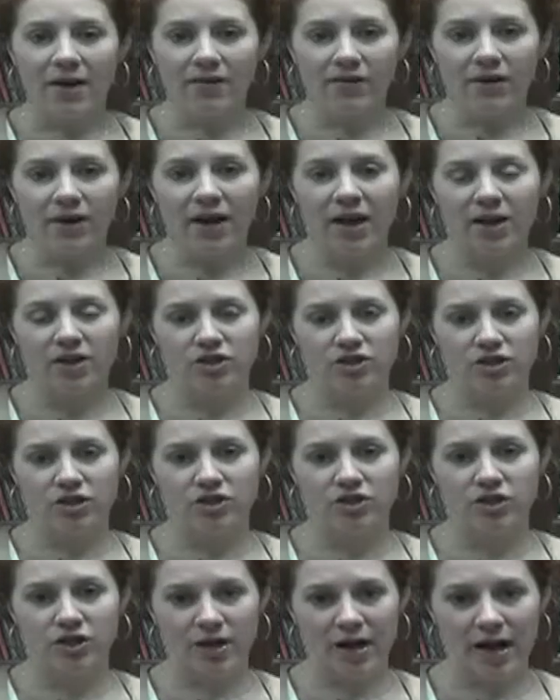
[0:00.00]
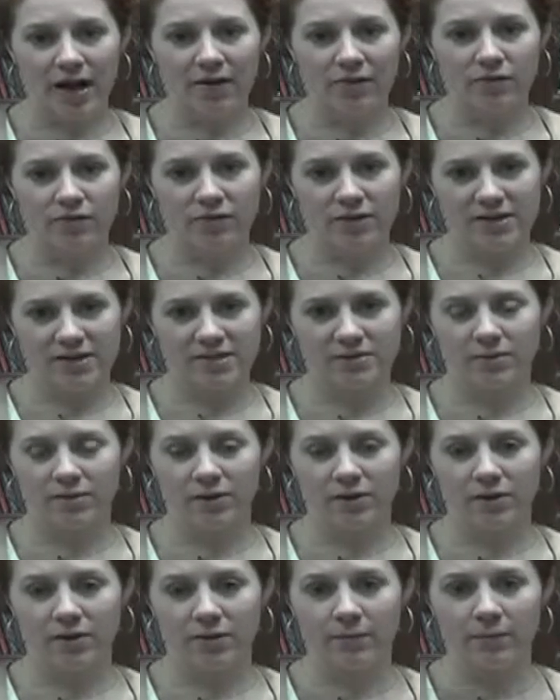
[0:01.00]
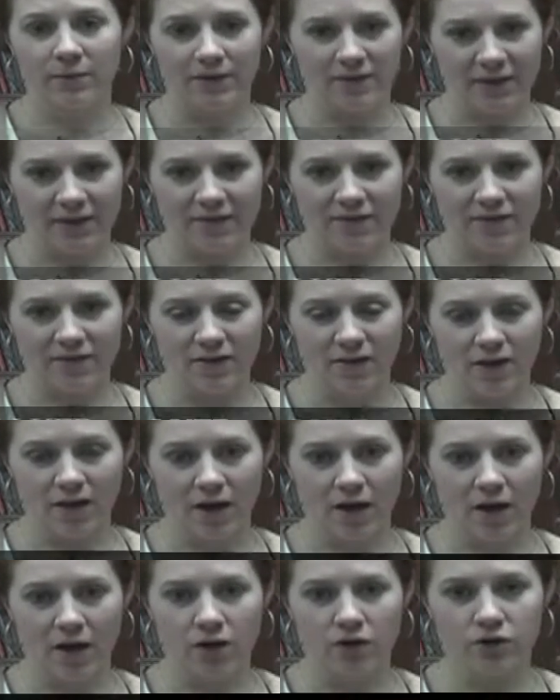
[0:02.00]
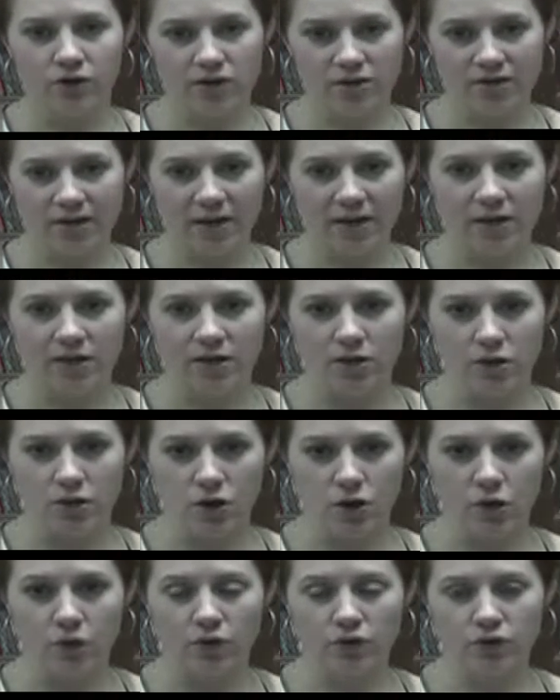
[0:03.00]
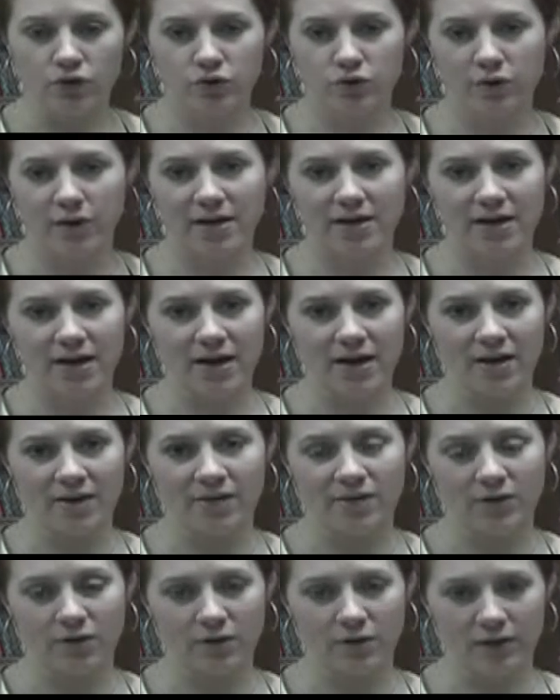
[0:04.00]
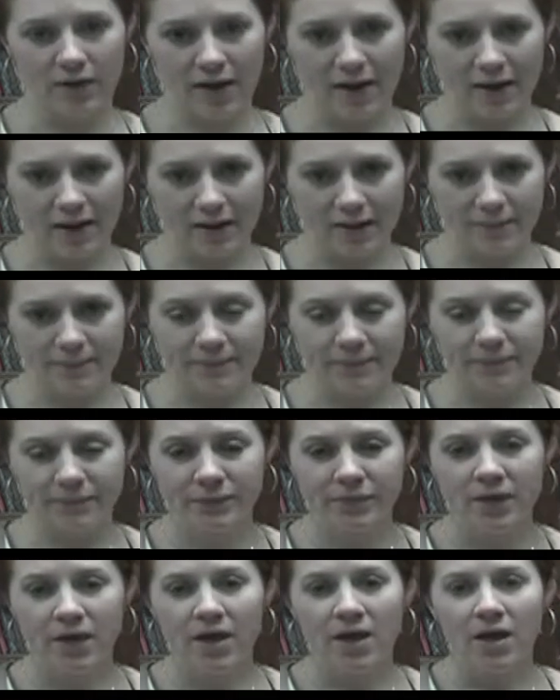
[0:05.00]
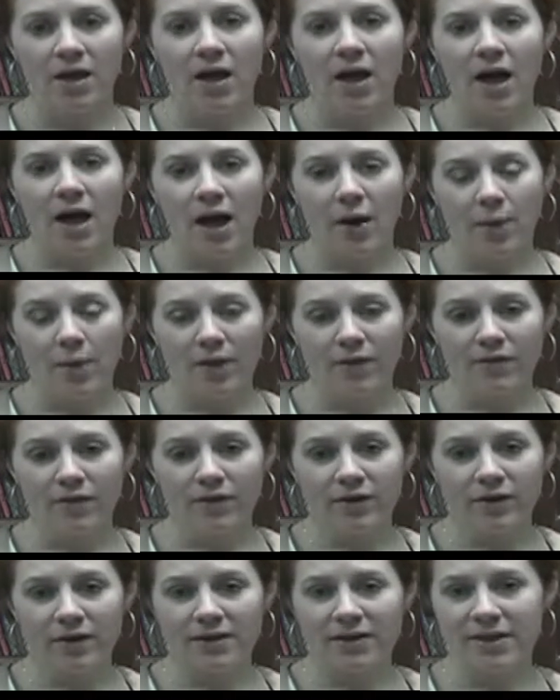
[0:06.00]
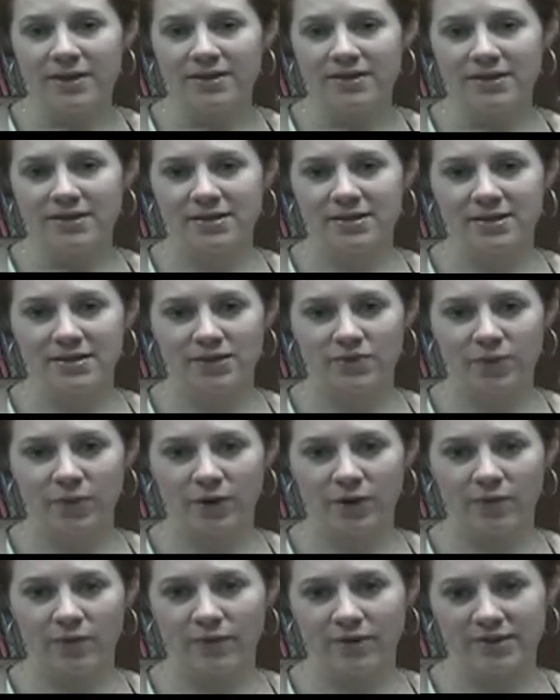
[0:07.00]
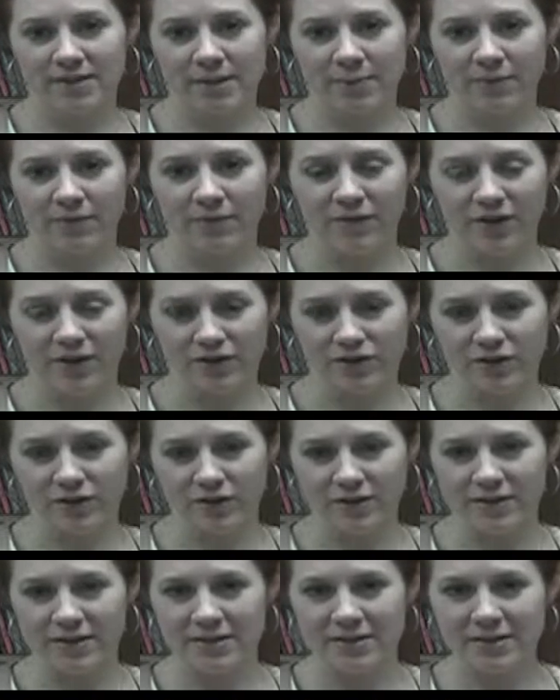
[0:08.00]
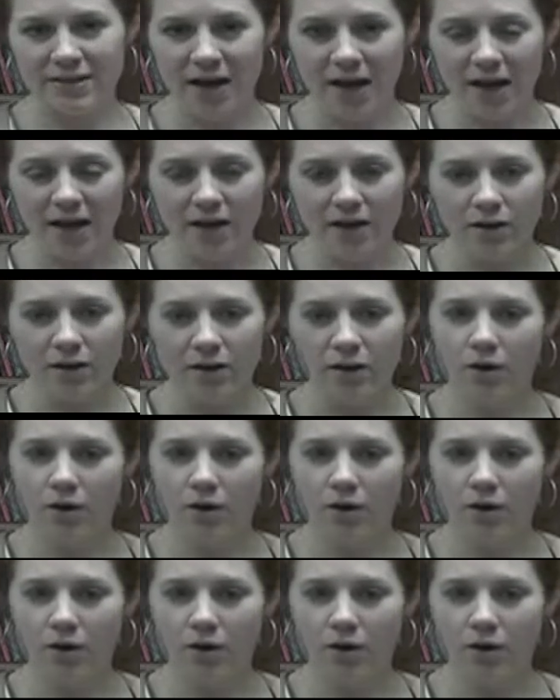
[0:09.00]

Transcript: Every agent should have a reasonable belief that they understand and know the true identity of their client. However, in instances where a real estate professional is not